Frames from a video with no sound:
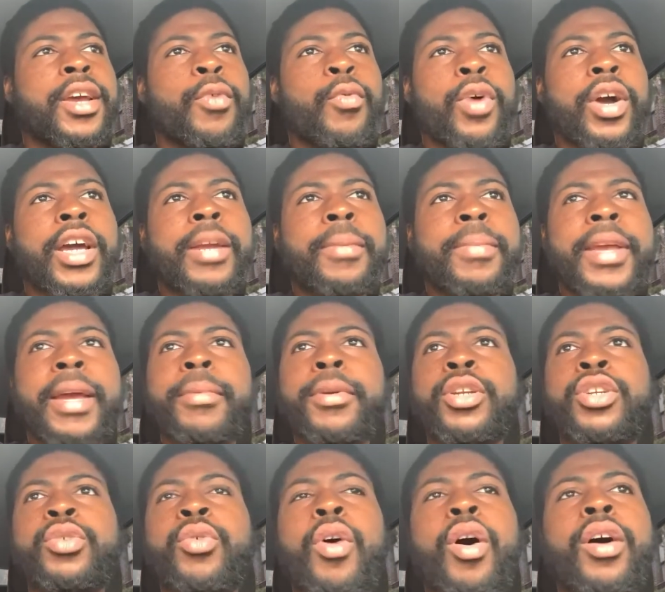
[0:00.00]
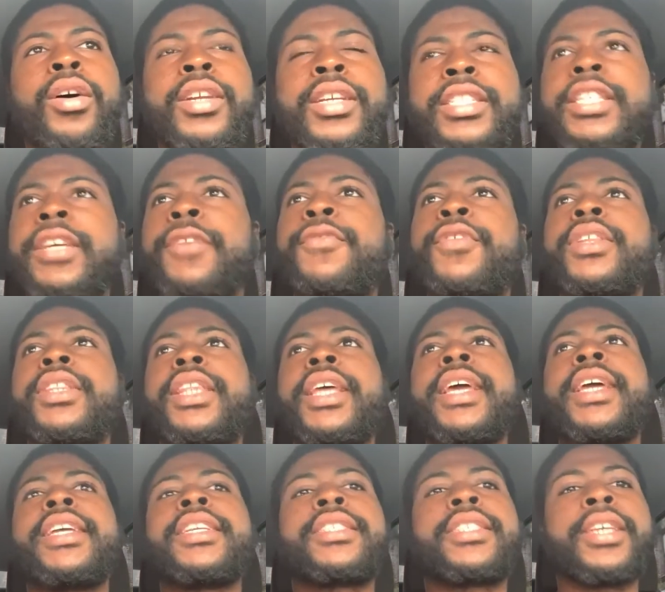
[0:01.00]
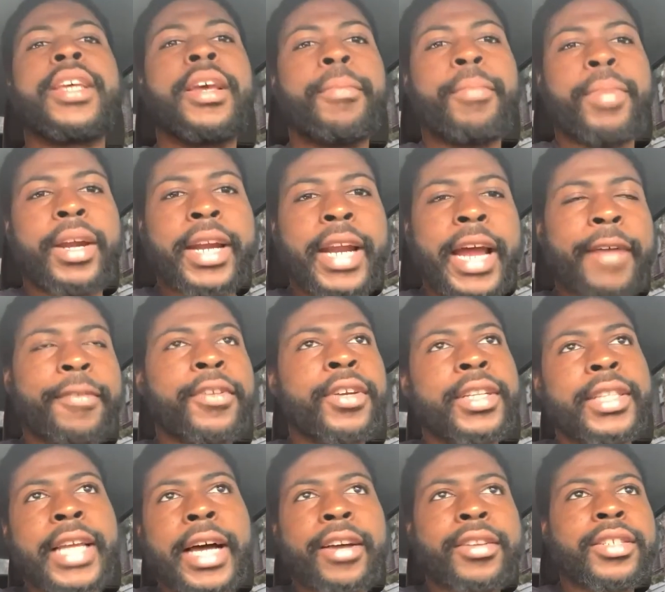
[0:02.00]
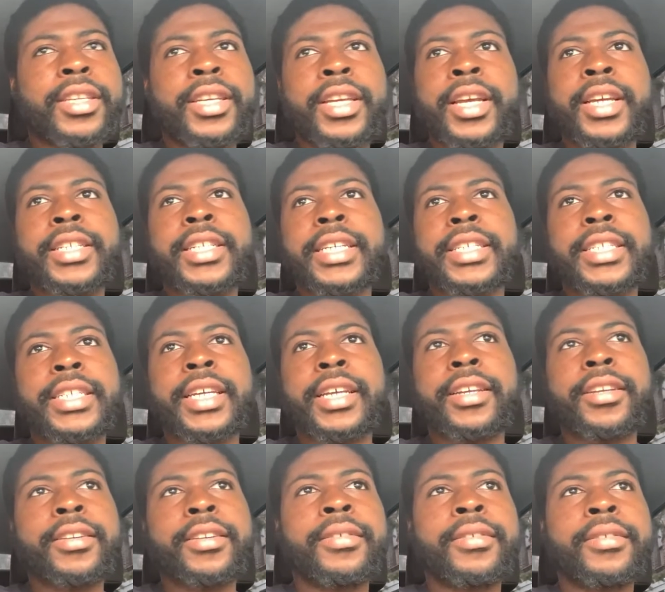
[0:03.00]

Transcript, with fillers: We're gonna be able to do all these different things. But in after a thousand years, that's it.